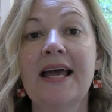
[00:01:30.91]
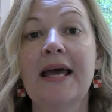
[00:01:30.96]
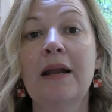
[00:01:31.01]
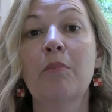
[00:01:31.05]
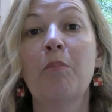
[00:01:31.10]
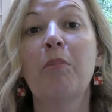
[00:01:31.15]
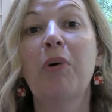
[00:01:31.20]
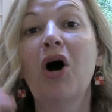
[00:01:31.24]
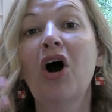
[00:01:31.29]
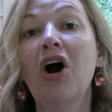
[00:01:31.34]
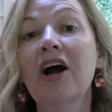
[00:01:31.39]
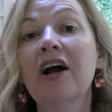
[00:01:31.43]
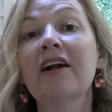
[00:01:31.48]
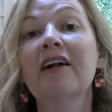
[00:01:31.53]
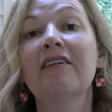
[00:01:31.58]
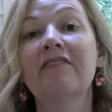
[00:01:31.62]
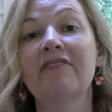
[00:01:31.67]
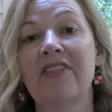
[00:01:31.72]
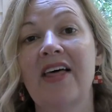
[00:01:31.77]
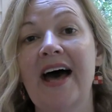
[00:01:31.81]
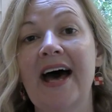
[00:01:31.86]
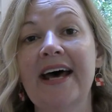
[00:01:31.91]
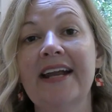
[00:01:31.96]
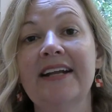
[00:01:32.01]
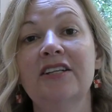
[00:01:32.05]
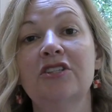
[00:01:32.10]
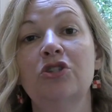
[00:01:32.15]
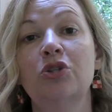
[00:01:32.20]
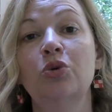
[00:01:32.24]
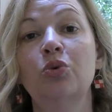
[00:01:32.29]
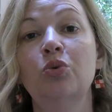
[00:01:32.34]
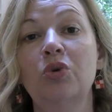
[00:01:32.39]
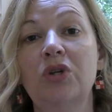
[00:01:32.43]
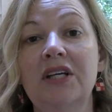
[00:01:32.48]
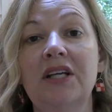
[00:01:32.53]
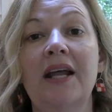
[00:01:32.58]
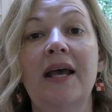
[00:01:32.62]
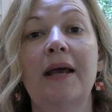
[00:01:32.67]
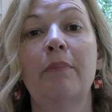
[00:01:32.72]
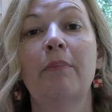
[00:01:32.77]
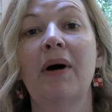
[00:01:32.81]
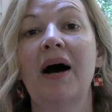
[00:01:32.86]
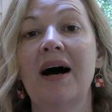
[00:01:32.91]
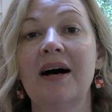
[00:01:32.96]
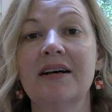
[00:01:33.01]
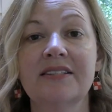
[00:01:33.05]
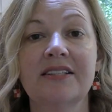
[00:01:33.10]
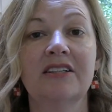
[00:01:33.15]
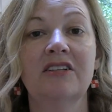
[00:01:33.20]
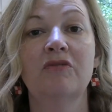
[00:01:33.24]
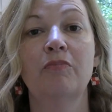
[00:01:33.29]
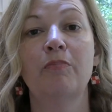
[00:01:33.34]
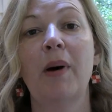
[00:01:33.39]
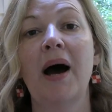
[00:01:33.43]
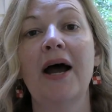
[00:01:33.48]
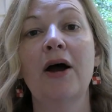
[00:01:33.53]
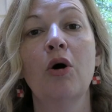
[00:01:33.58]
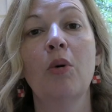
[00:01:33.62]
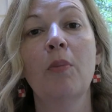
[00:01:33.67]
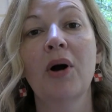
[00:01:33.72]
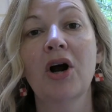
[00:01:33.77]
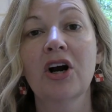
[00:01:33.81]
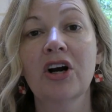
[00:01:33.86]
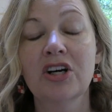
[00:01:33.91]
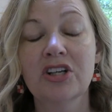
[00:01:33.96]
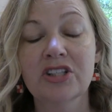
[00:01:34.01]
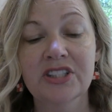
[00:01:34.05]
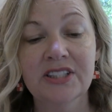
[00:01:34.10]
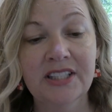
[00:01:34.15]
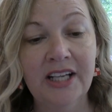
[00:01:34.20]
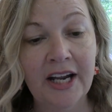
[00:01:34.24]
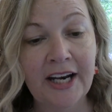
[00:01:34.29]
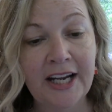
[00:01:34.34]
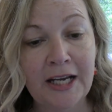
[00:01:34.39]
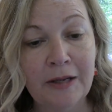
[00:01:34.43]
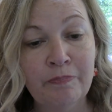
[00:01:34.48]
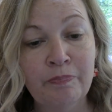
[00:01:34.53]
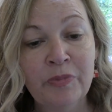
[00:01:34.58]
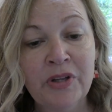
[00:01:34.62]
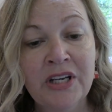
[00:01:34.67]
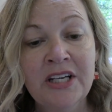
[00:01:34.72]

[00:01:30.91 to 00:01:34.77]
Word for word: And part of that is you need a positive biomarker study.